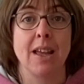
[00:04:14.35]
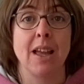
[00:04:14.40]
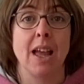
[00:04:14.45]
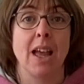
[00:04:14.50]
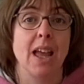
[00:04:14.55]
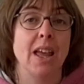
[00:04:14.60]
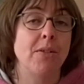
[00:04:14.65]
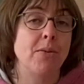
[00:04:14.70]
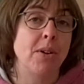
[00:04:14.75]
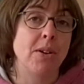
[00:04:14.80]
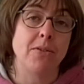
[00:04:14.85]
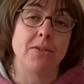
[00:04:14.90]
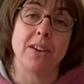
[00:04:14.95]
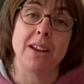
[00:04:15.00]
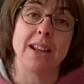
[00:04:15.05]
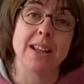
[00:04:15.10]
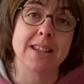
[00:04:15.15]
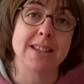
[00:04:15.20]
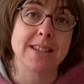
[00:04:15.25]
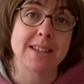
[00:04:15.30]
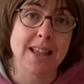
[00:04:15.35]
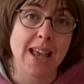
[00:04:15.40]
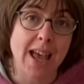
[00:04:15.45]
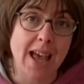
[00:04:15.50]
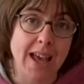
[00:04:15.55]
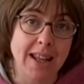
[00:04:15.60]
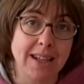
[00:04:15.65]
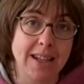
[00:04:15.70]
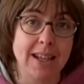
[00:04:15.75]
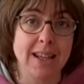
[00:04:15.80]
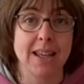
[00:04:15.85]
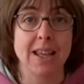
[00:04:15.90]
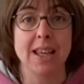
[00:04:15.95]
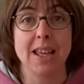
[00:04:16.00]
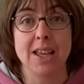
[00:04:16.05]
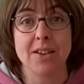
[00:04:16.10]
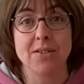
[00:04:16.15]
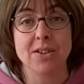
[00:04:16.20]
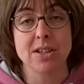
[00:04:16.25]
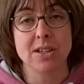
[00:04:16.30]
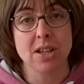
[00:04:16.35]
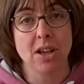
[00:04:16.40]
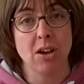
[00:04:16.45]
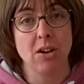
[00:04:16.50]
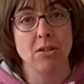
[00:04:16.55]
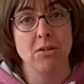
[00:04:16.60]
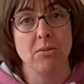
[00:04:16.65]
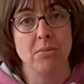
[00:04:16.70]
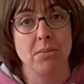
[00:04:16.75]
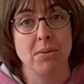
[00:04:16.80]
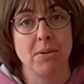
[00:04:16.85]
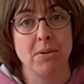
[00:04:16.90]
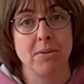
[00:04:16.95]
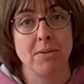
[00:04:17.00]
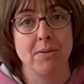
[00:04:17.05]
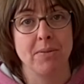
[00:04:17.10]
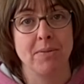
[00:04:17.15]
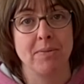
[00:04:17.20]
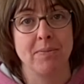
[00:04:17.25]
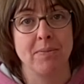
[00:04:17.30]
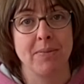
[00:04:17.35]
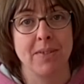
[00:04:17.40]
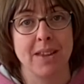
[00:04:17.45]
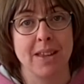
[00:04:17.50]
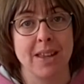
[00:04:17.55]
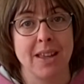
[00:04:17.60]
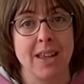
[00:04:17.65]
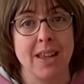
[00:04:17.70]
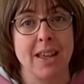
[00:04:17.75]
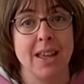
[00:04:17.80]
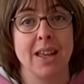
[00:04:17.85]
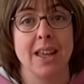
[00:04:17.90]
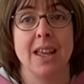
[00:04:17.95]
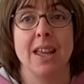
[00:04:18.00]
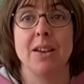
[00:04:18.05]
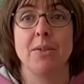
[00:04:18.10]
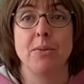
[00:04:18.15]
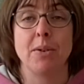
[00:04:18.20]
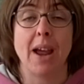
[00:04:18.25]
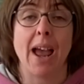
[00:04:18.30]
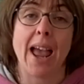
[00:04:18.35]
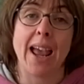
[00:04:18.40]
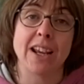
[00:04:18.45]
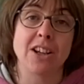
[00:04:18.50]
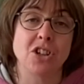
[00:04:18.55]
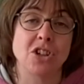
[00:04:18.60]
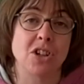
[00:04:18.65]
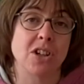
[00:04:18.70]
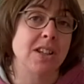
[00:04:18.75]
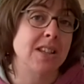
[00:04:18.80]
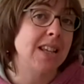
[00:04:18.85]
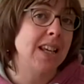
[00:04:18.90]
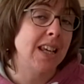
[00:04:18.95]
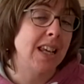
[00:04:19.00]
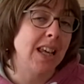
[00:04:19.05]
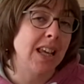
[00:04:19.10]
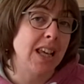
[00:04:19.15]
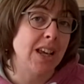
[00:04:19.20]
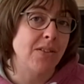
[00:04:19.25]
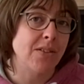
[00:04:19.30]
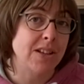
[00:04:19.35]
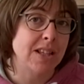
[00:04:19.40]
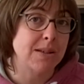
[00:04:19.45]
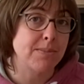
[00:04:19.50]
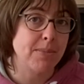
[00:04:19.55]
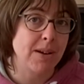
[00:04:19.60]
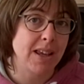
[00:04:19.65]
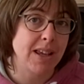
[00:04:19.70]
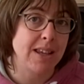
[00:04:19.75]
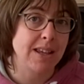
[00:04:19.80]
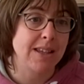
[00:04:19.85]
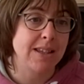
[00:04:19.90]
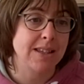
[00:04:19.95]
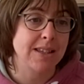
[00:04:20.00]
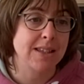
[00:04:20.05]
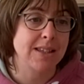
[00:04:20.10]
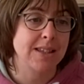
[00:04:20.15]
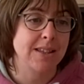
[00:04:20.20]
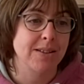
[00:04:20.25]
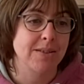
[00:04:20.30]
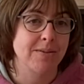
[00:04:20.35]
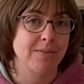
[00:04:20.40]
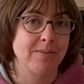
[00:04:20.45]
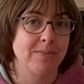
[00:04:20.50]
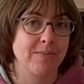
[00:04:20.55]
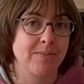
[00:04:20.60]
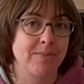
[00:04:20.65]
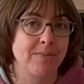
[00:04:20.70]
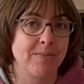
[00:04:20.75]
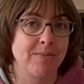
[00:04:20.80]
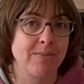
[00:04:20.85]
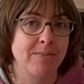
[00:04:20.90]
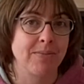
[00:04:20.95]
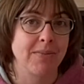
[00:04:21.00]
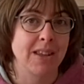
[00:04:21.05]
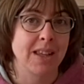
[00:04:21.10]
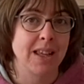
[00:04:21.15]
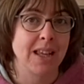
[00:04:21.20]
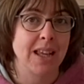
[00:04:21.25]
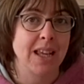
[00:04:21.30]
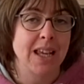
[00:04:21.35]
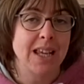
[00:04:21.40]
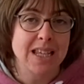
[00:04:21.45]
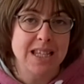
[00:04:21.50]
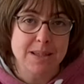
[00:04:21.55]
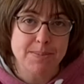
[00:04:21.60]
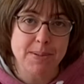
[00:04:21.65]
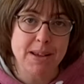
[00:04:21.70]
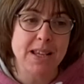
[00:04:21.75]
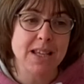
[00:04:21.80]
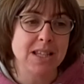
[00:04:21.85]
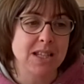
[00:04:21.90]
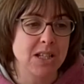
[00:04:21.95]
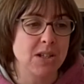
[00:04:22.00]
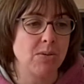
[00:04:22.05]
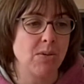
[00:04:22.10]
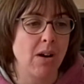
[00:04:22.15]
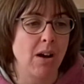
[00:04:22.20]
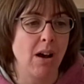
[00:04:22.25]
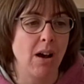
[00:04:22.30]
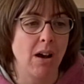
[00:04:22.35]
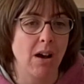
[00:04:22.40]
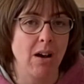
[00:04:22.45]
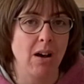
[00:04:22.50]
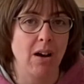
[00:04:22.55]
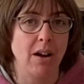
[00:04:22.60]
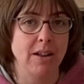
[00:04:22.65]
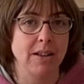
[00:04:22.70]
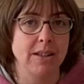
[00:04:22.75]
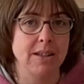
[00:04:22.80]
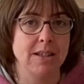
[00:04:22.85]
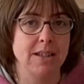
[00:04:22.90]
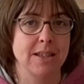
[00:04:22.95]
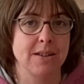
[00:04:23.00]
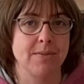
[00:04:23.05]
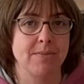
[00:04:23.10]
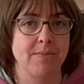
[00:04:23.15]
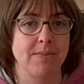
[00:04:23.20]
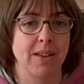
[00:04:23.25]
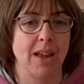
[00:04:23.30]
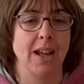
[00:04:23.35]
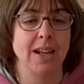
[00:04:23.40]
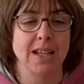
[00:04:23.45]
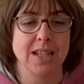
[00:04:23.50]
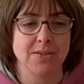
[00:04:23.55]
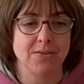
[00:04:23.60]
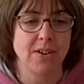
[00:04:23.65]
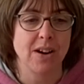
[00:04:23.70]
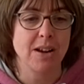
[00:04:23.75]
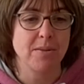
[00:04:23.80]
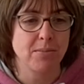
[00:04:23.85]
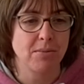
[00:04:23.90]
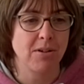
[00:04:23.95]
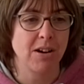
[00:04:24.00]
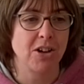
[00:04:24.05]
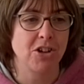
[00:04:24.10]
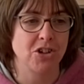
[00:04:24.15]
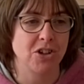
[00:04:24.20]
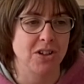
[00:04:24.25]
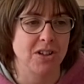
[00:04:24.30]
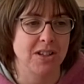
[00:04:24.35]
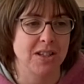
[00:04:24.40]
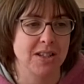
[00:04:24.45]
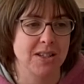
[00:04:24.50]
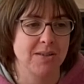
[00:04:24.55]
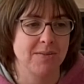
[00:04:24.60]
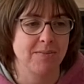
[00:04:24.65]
If we're feeling sad, it can give us hope. If we're anxious, it can give us peace. It speaks to our hearts and it's very precious.